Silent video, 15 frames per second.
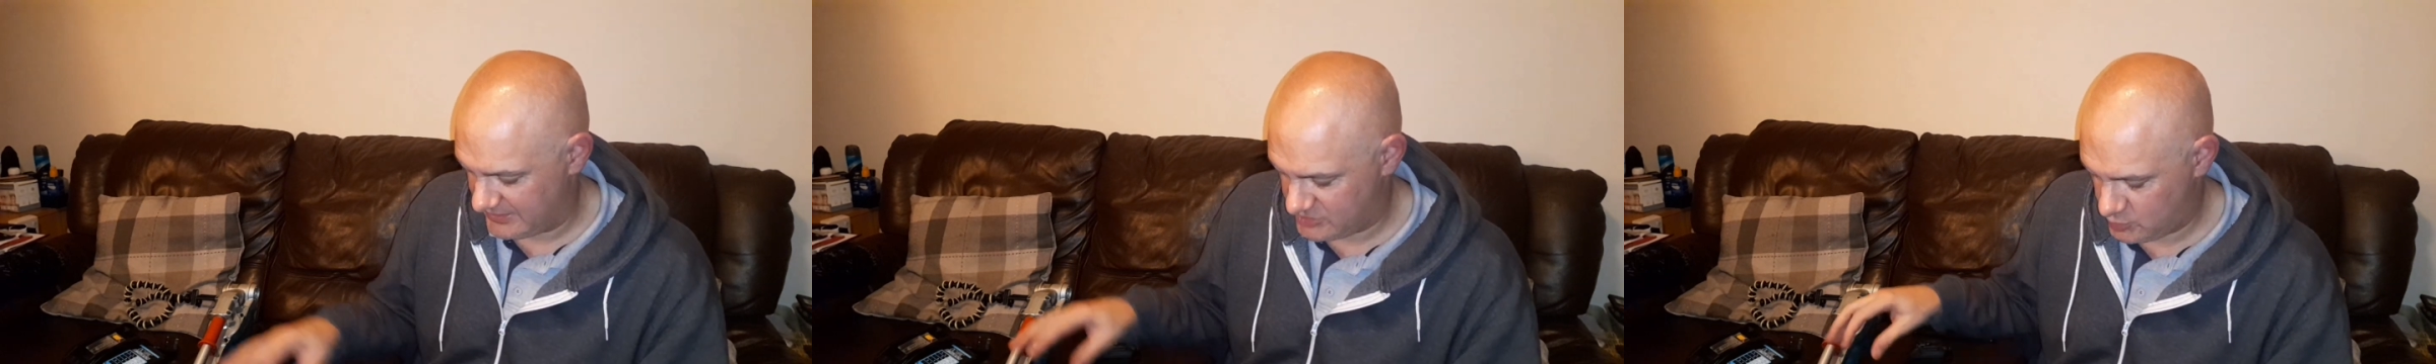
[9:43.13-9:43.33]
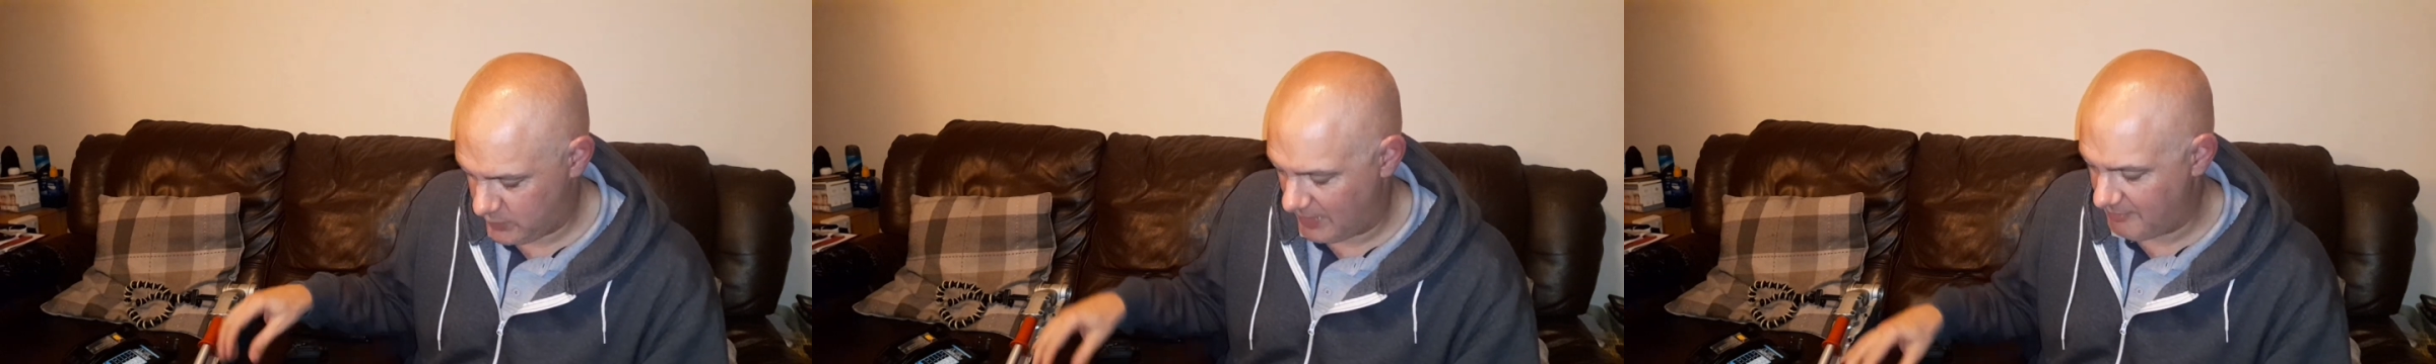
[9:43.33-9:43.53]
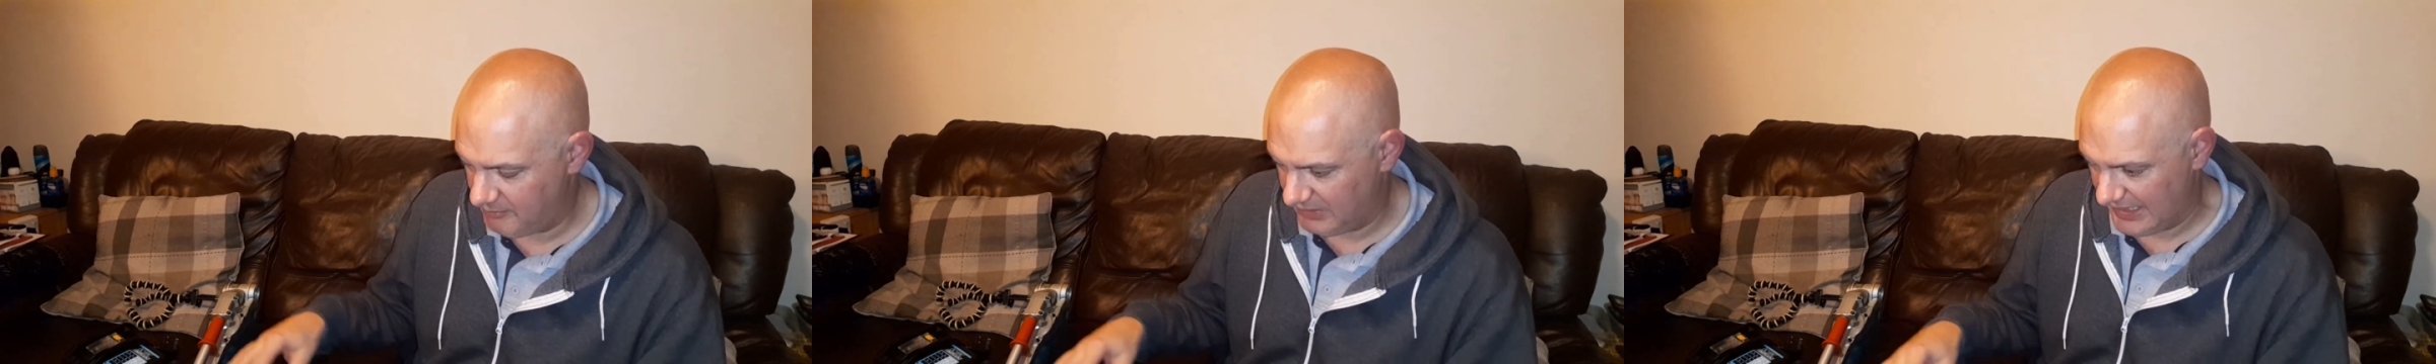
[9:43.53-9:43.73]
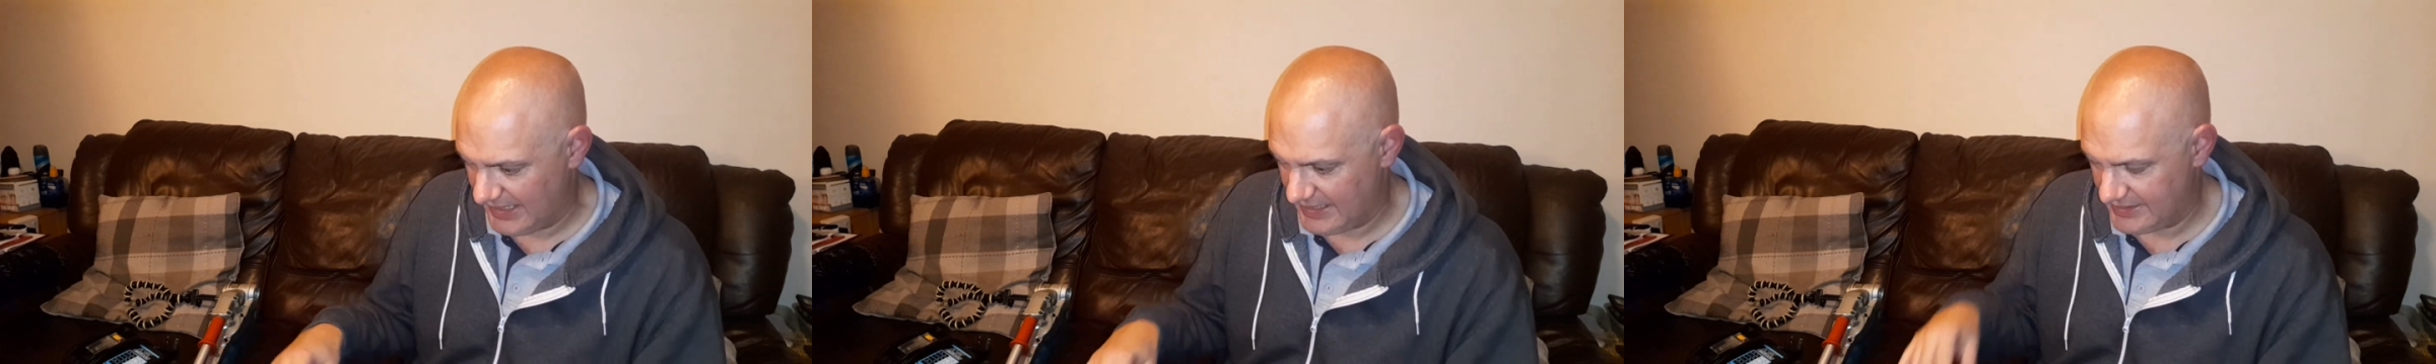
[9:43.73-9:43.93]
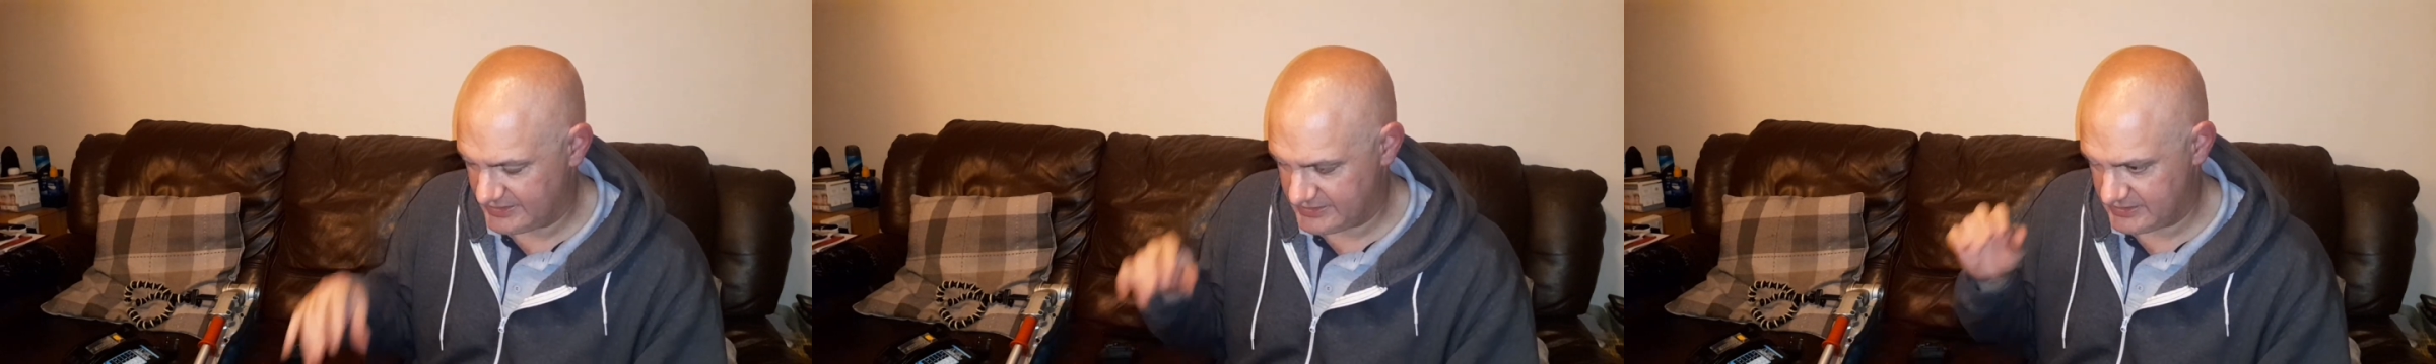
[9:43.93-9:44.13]
twin
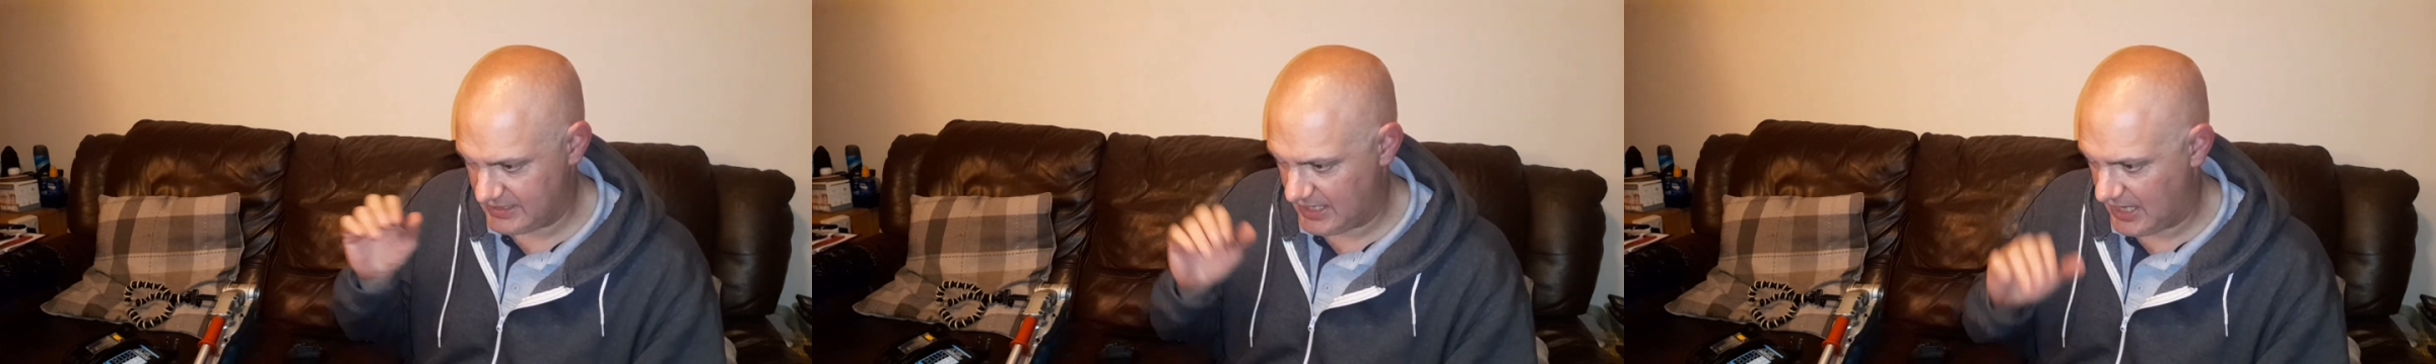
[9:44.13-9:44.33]
blades,